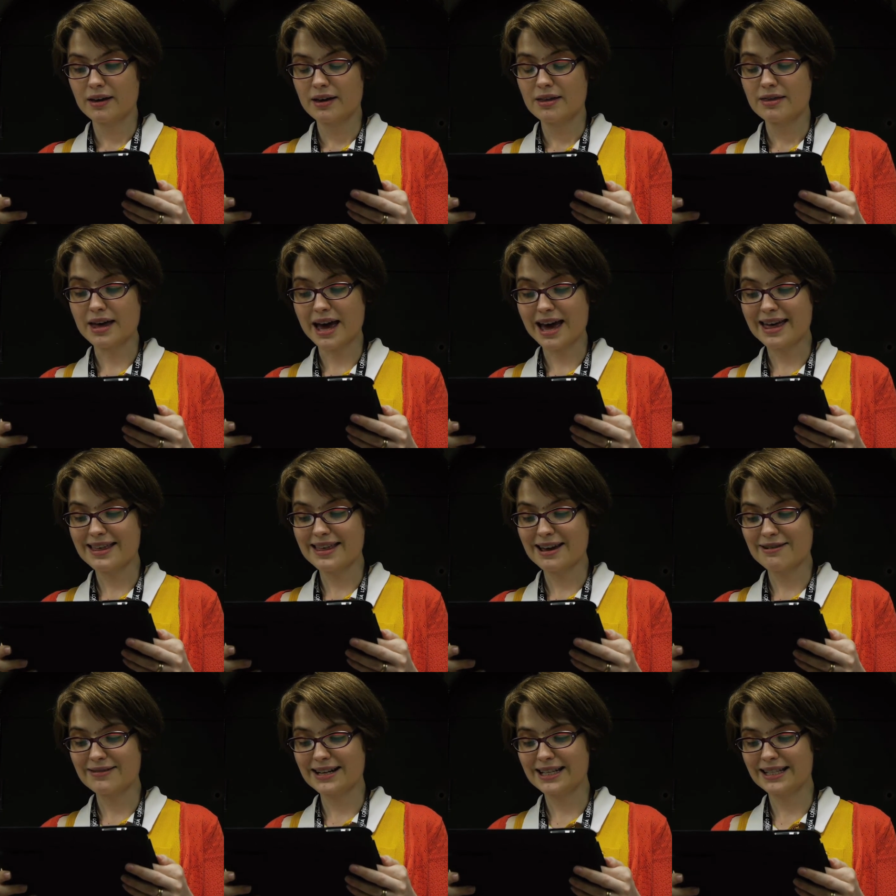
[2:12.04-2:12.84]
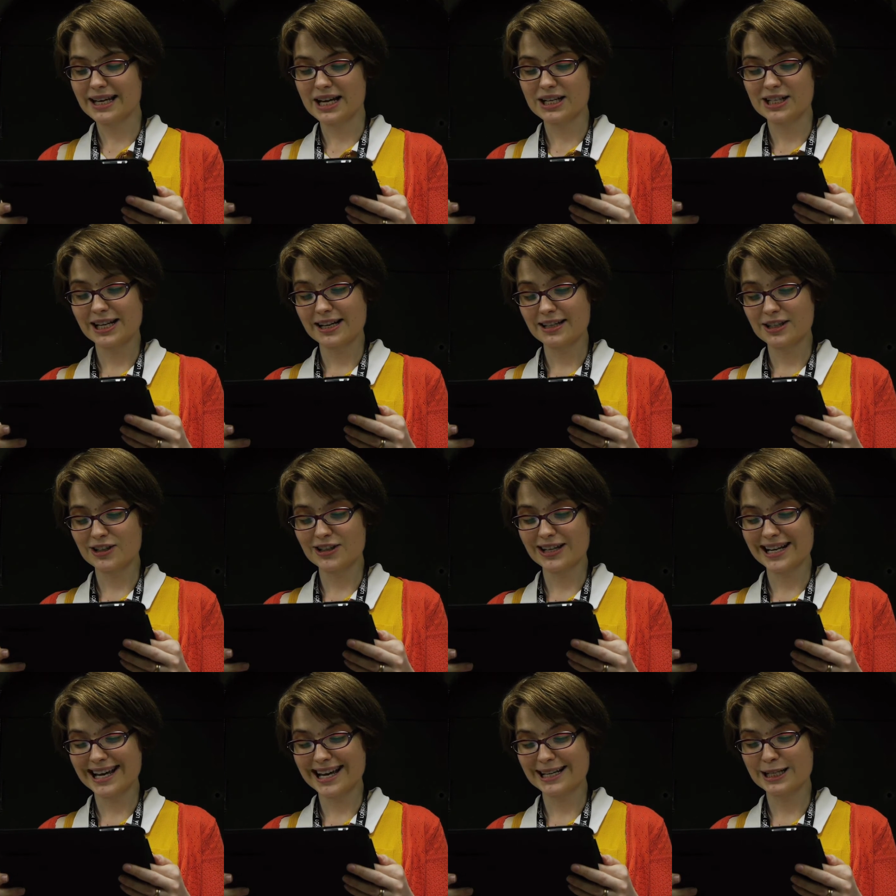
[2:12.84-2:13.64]
There they researched
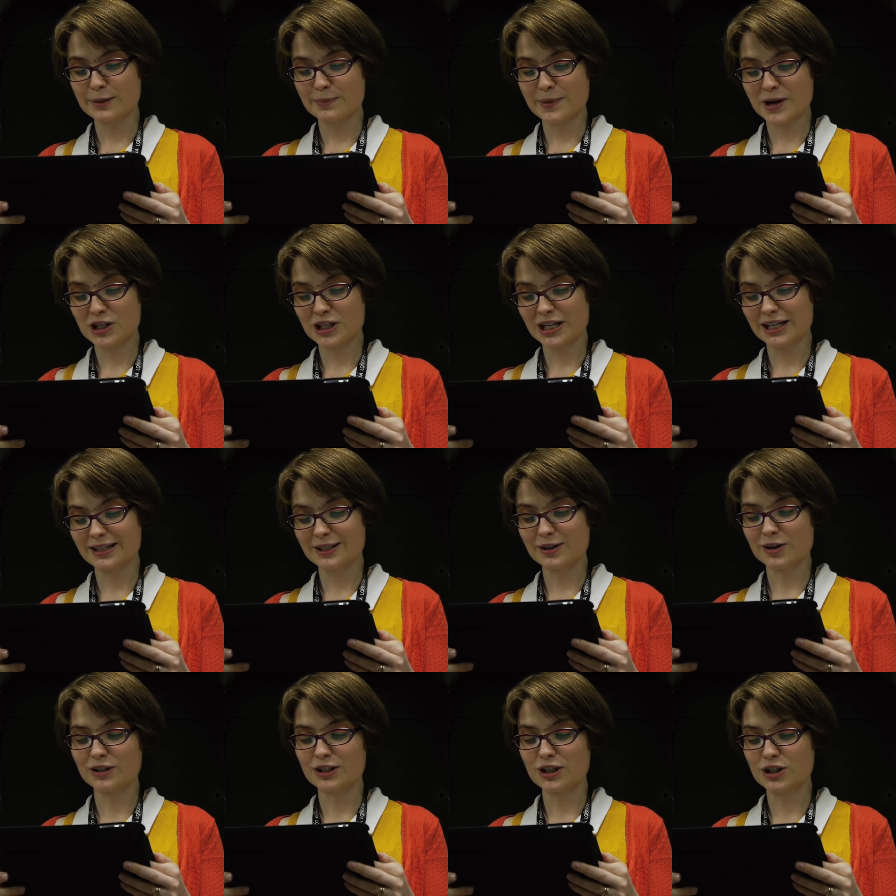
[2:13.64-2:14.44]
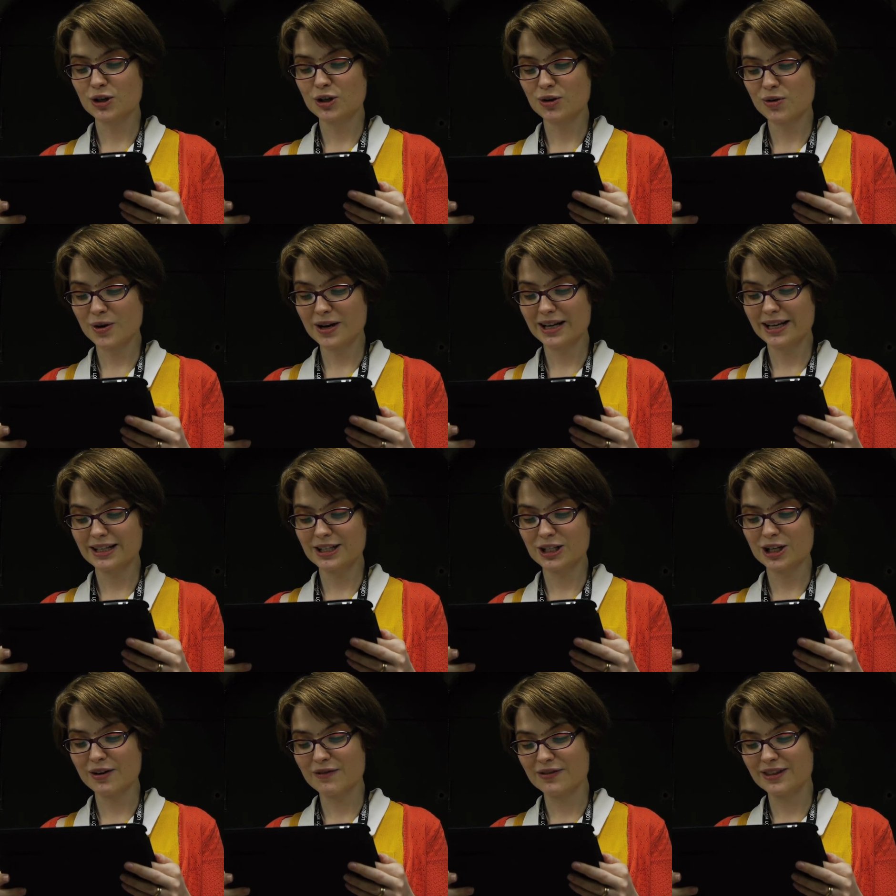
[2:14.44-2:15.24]
history and especially Scottish
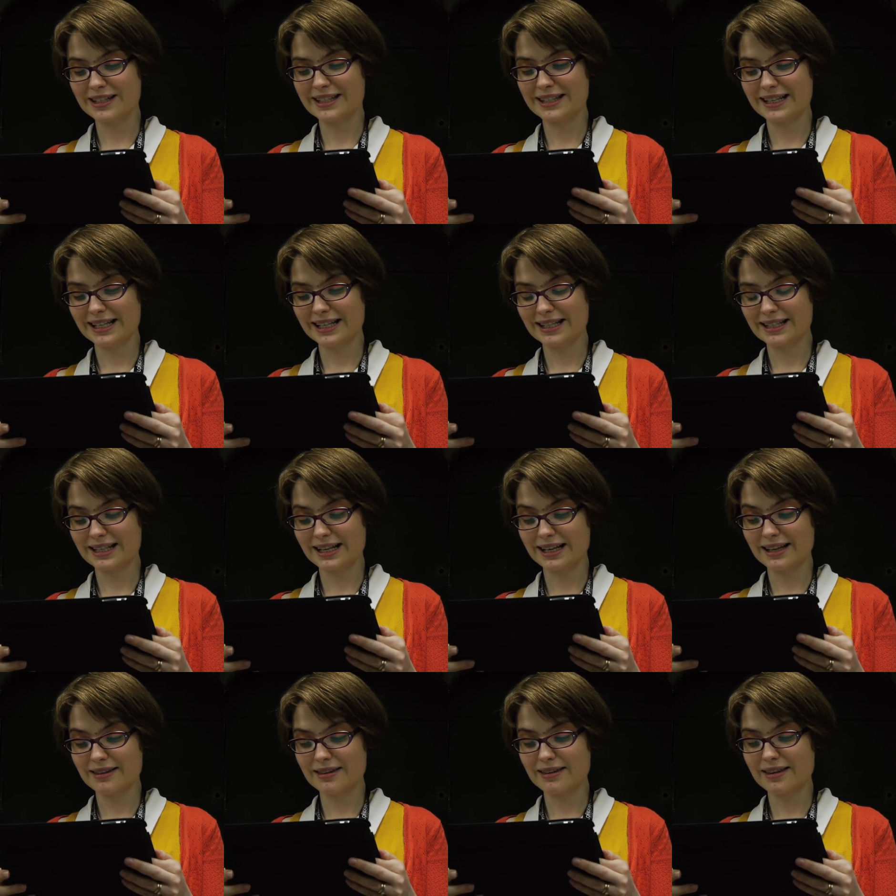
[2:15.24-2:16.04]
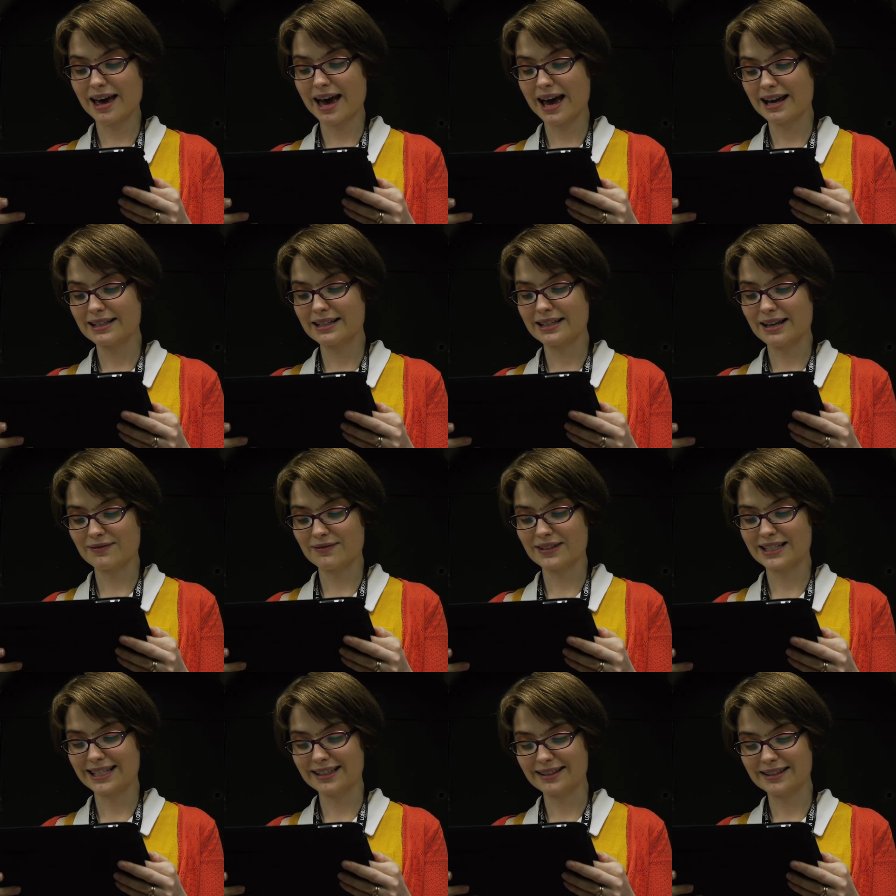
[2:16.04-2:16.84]
coinage of the 16th and
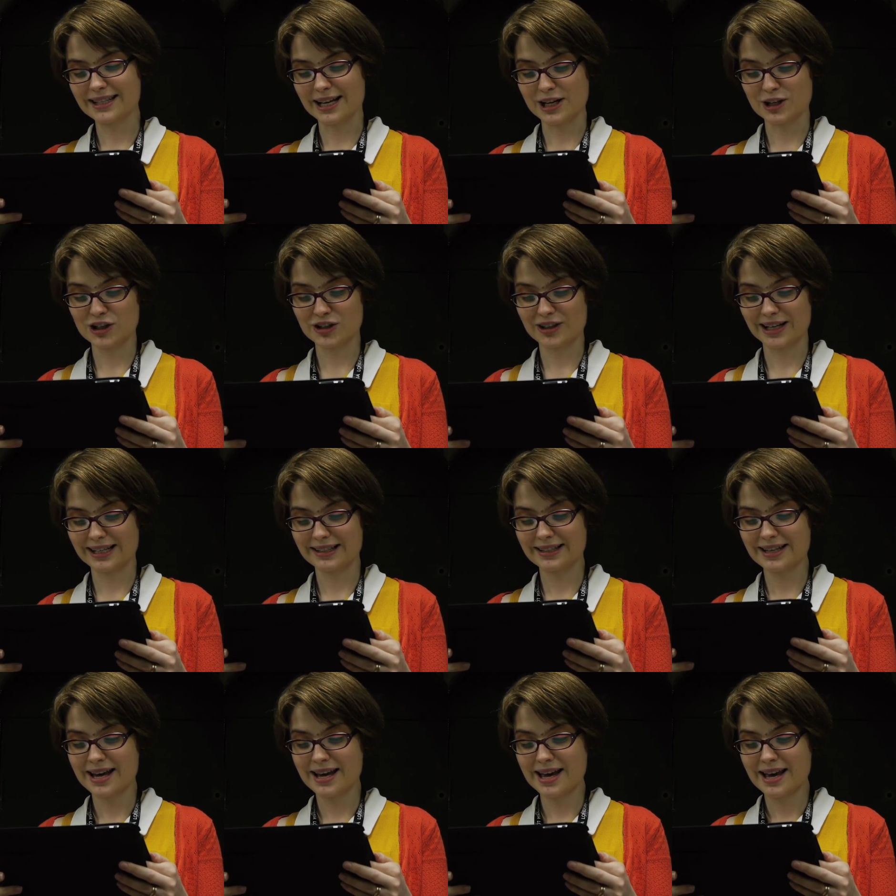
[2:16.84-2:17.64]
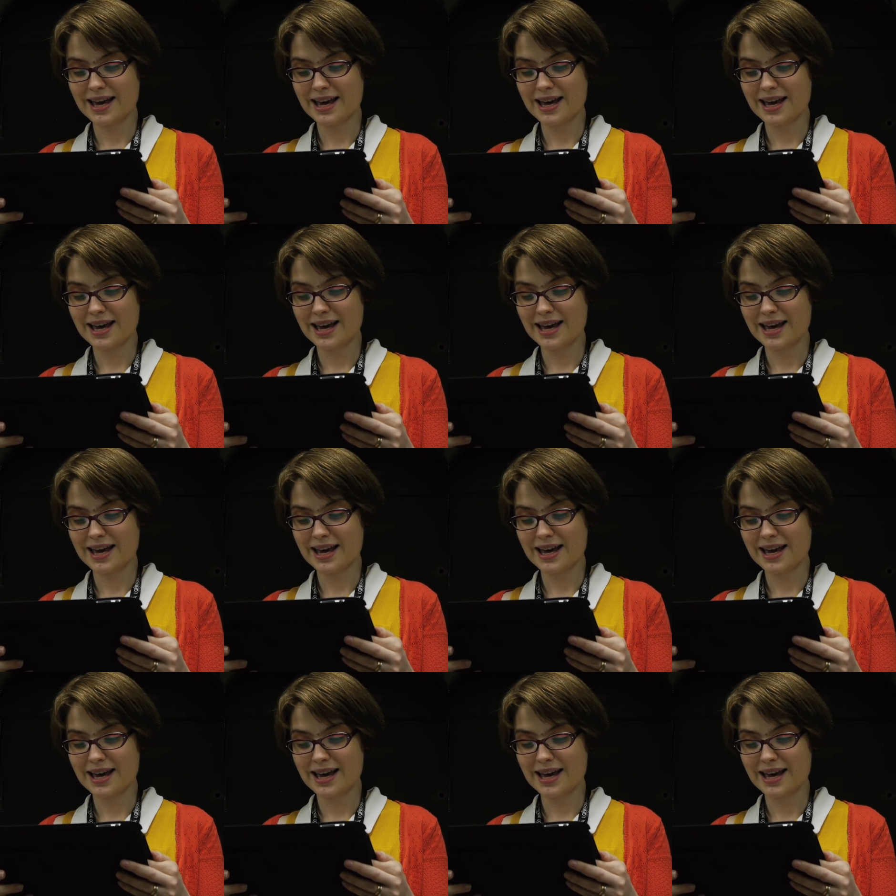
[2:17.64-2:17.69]
17th centuries.